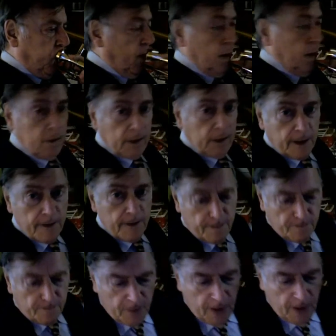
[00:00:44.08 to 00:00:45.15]
okay,
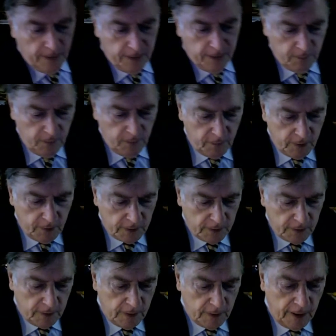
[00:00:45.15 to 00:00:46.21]
and then we've got
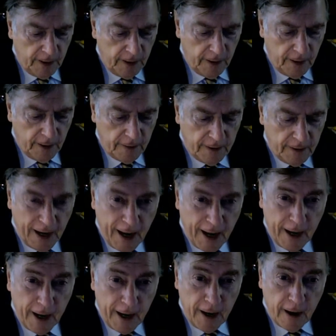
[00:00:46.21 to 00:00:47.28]
the
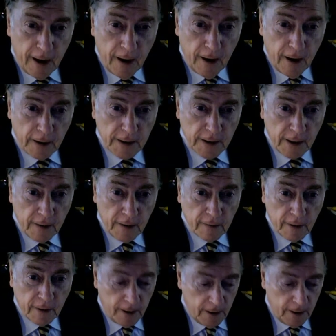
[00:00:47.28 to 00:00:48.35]
A, a tenth
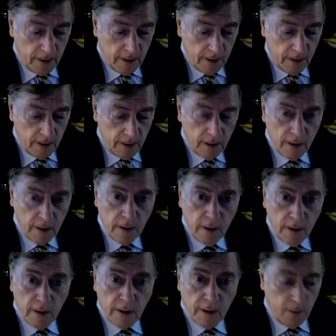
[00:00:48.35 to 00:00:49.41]
higher,
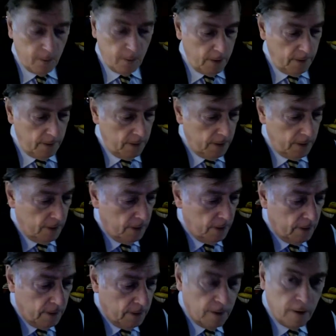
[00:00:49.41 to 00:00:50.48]
that
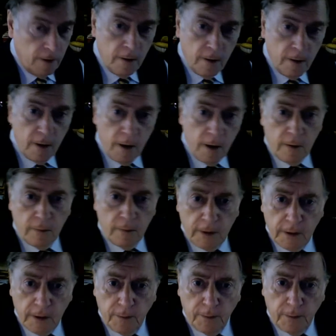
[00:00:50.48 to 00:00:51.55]
one. When
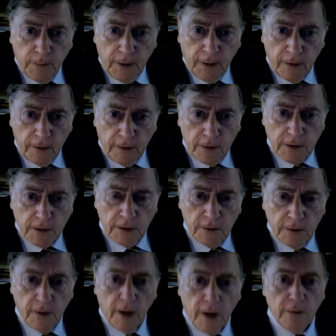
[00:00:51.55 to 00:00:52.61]
you get those two
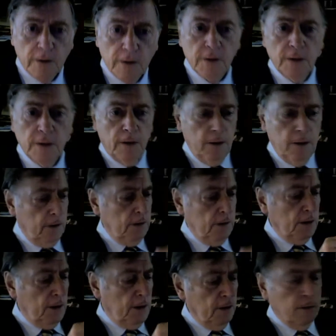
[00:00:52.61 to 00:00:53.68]
notes to
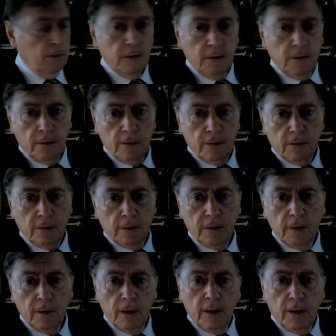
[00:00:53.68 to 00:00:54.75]
go through the horn,
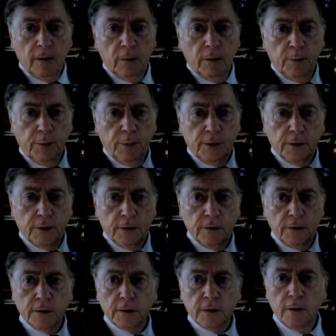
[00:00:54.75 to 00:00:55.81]
it will produce